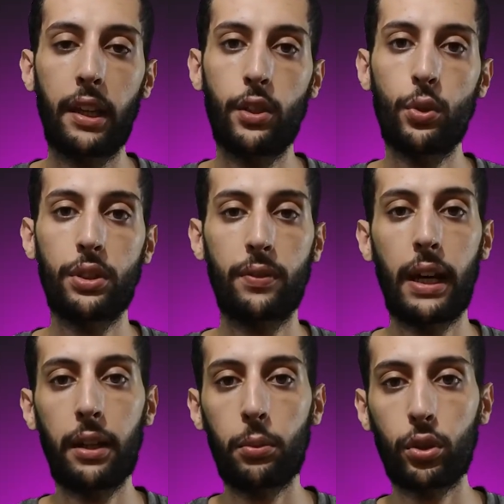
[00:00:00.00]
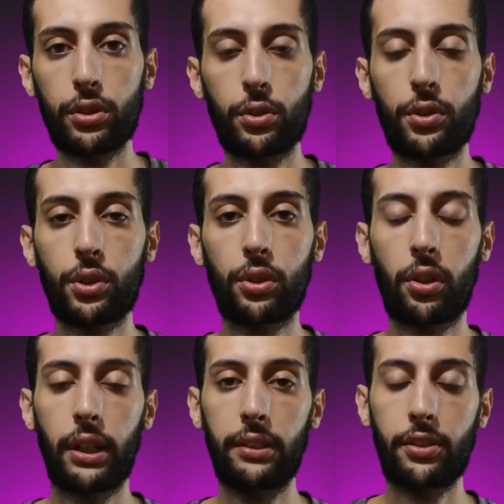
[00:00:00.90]
use variables to
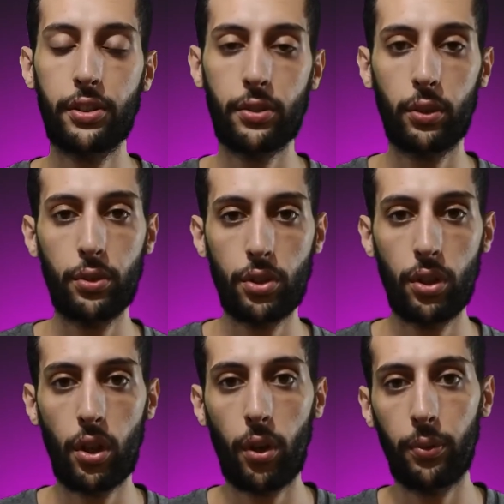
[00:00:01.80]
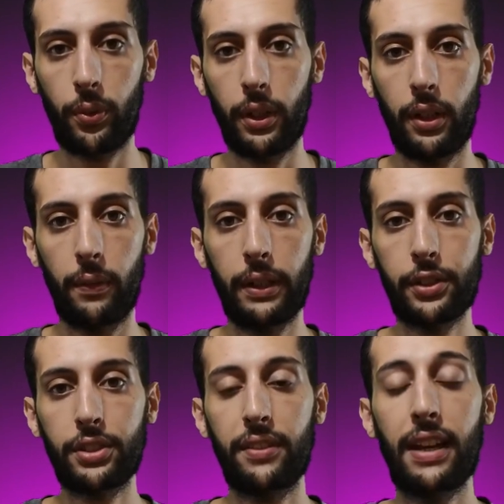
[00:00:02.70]
store the resolution of
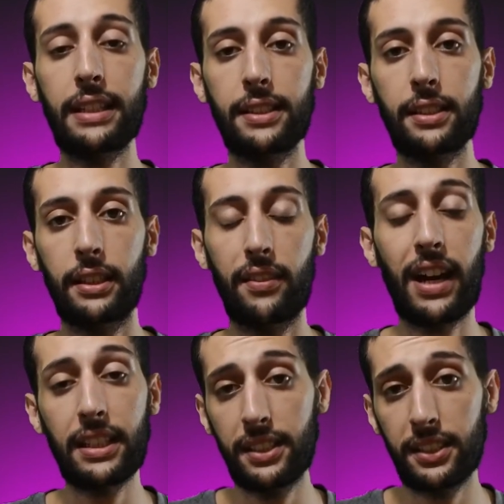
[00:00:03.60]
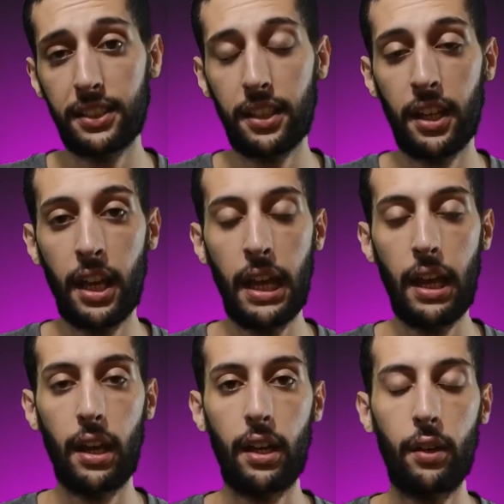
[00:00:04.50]
various devices.
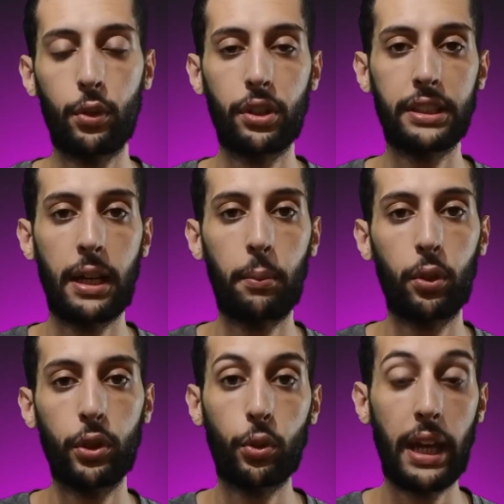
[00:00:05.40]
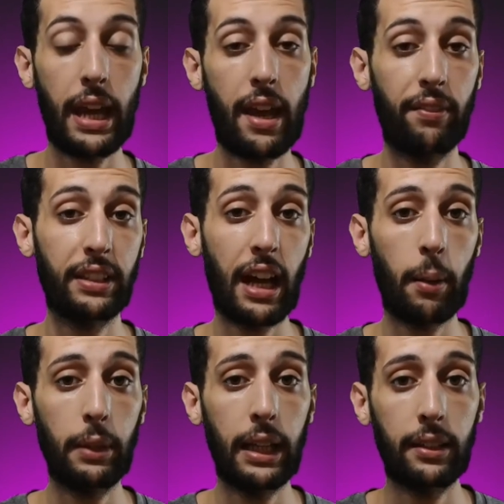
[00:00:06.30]
For example, you can have
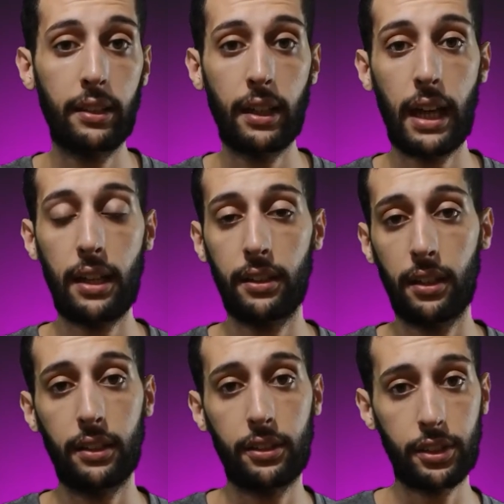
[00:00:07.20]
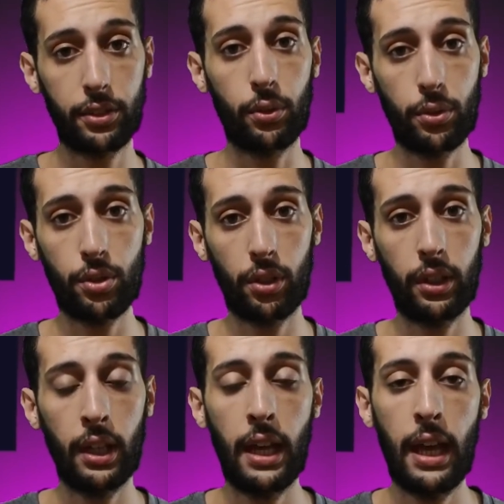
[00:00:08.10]
tablet and the
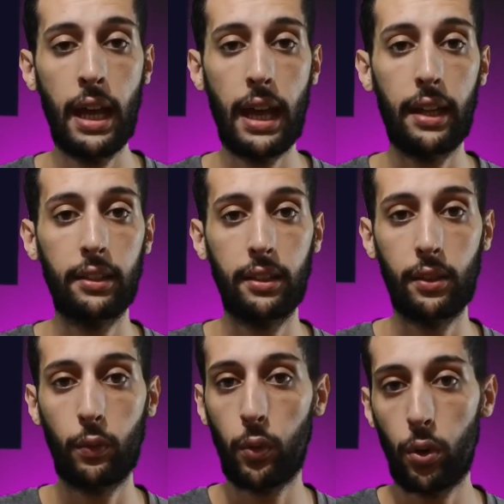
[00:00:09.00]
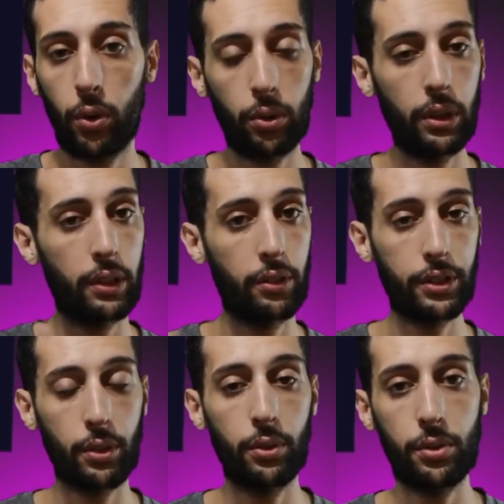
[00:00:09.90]
resolution, and phone
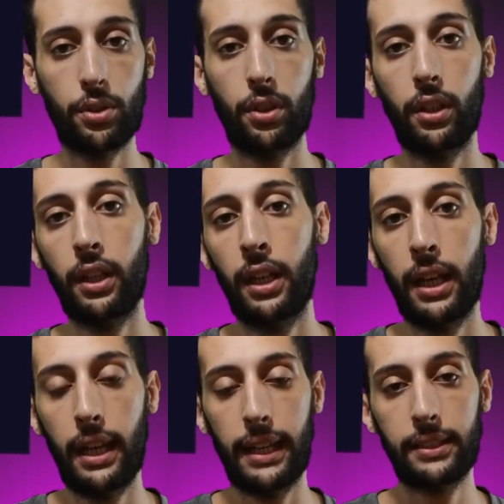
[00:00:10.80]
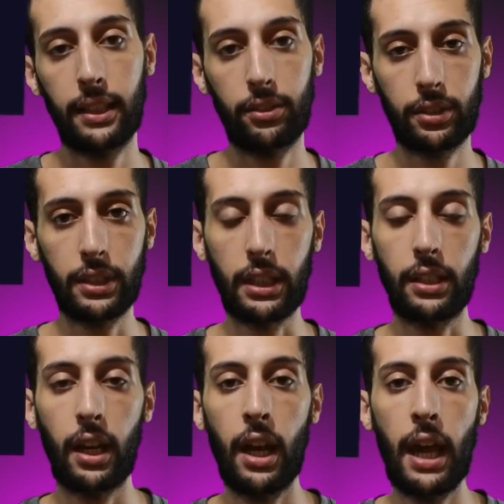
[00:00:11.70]
resolution, etc.,
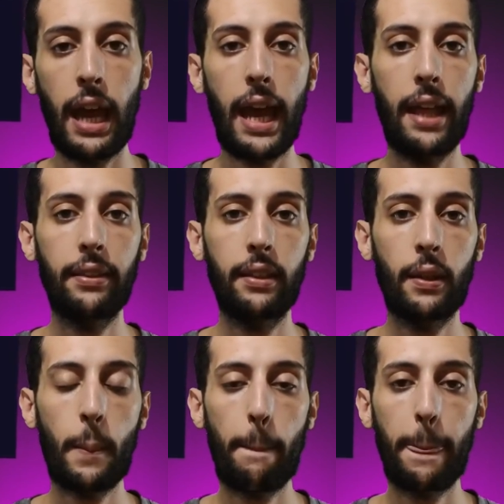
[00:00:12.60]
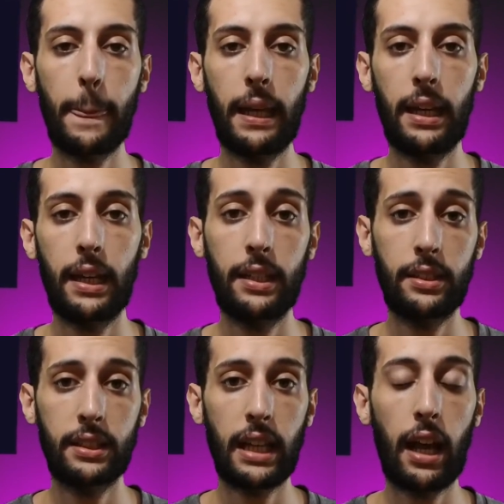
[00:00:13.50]
etc. And
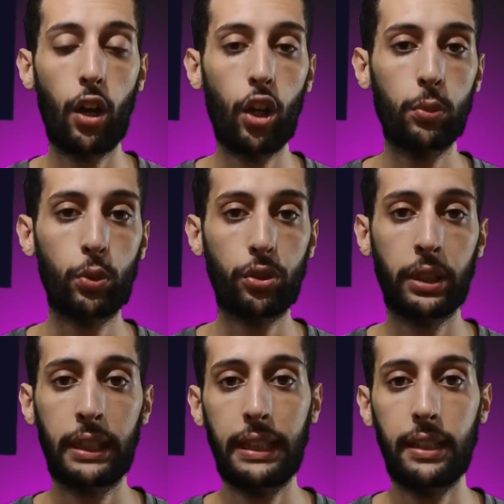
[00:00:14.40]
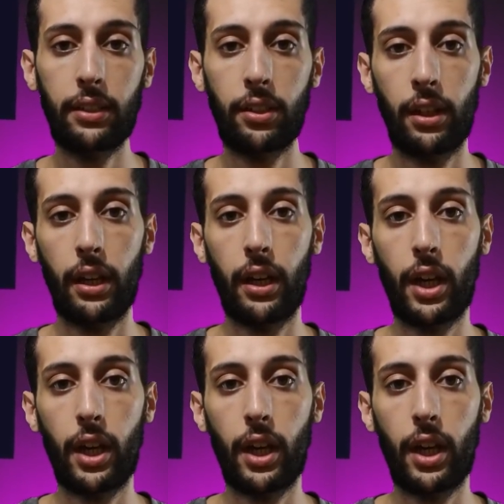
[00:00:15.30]
it's a lot more cleaner